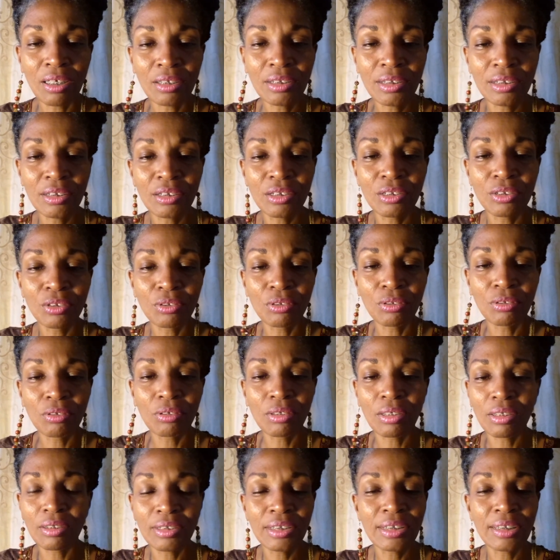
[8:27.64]

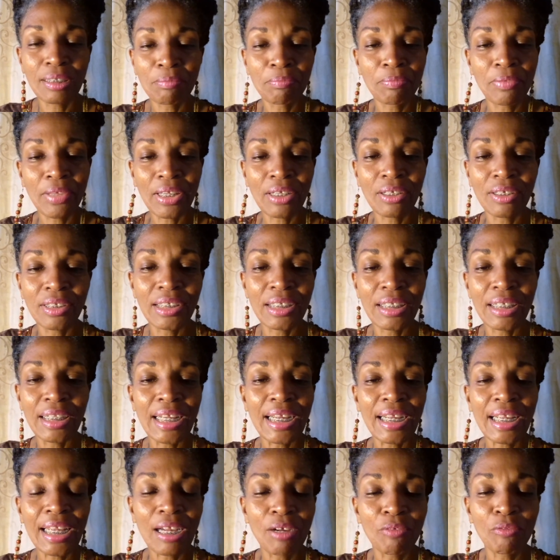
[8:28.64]
osteo something or the other,
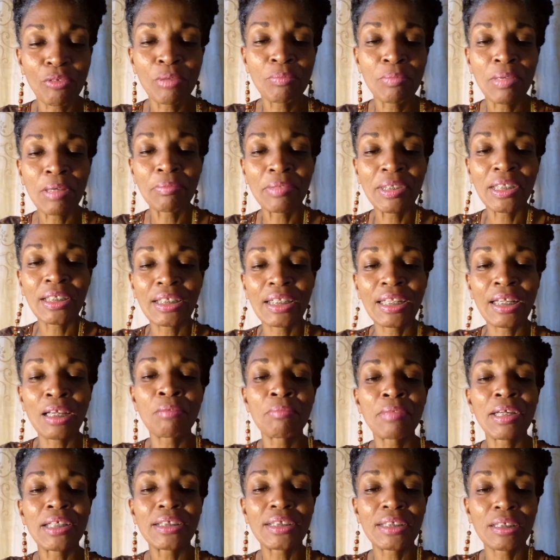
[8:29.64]
I can't remember the
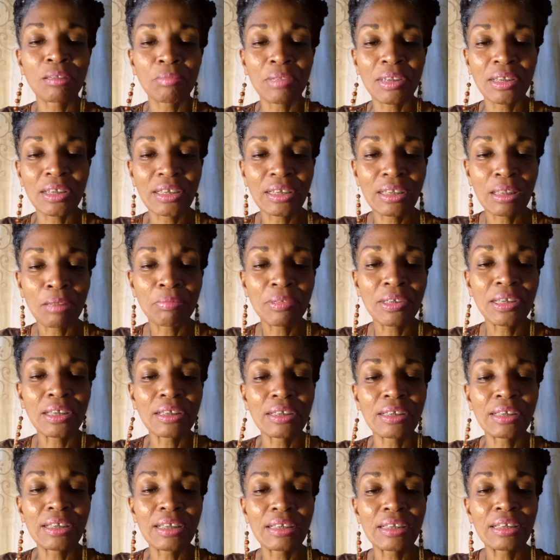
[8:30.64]
name, and some of the
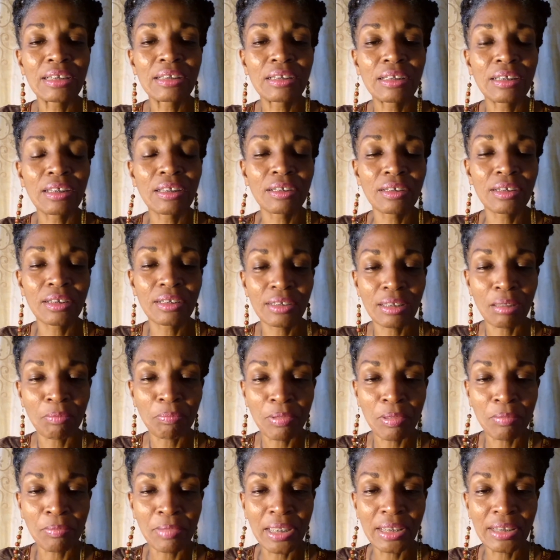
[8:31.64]

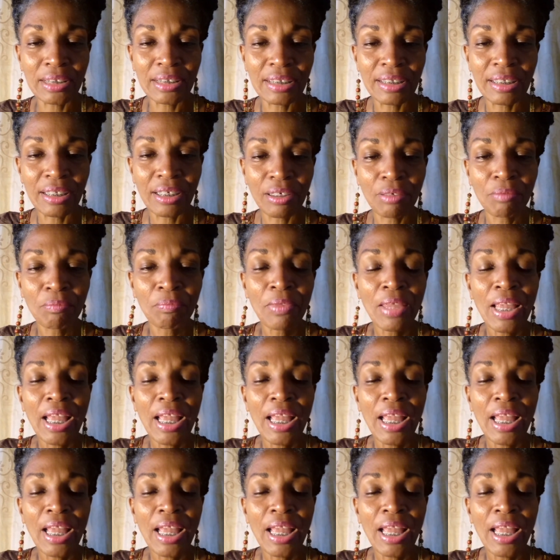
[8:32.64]
supplements there.